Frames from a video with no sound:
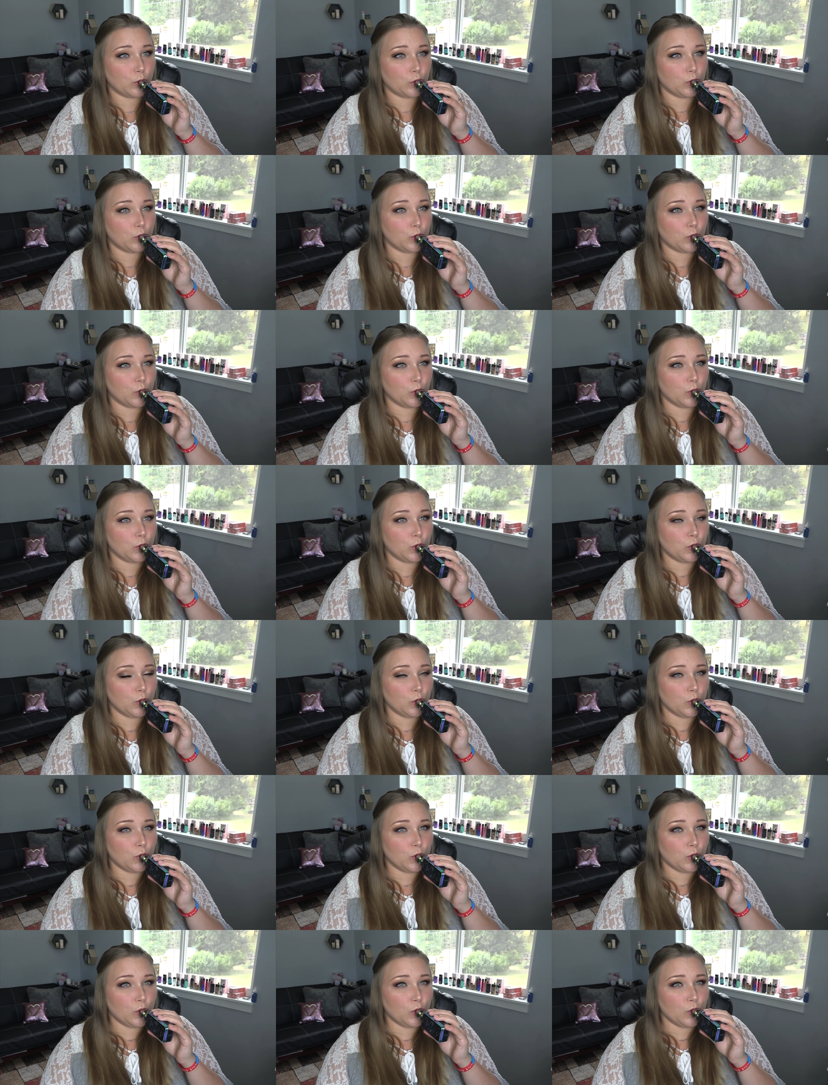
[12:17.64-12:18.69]

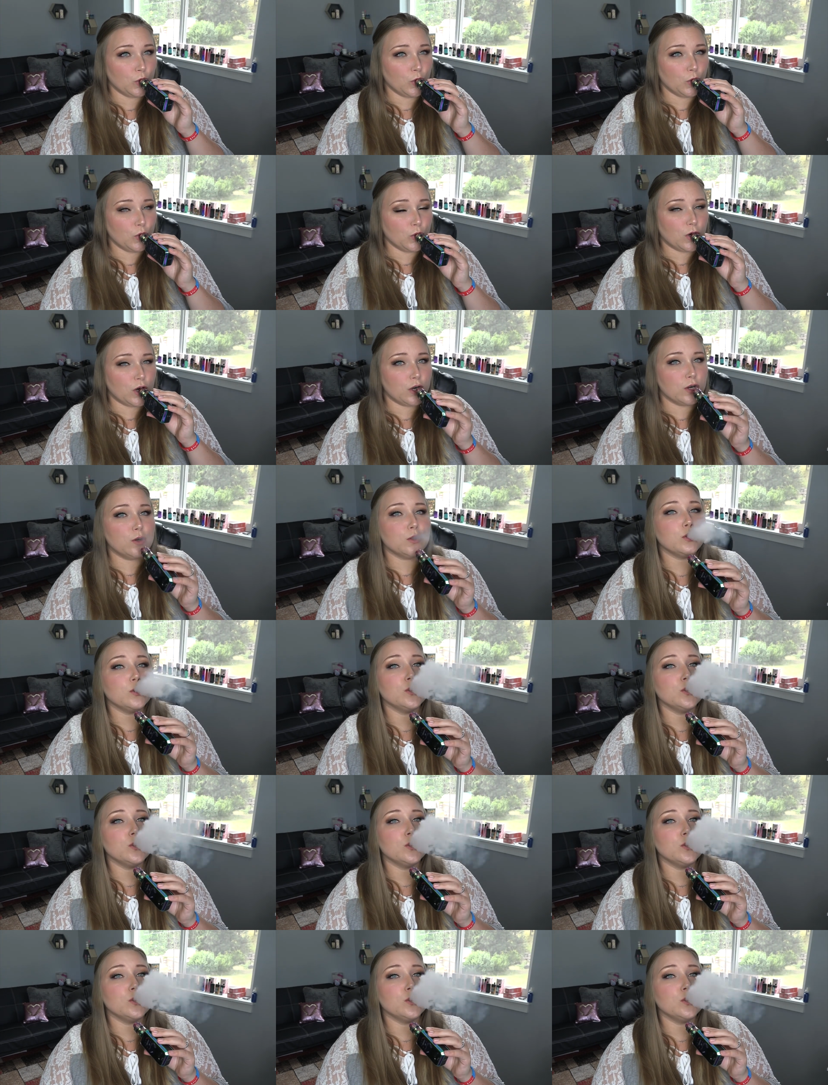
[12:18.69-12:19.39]
No one is speaking in this clip.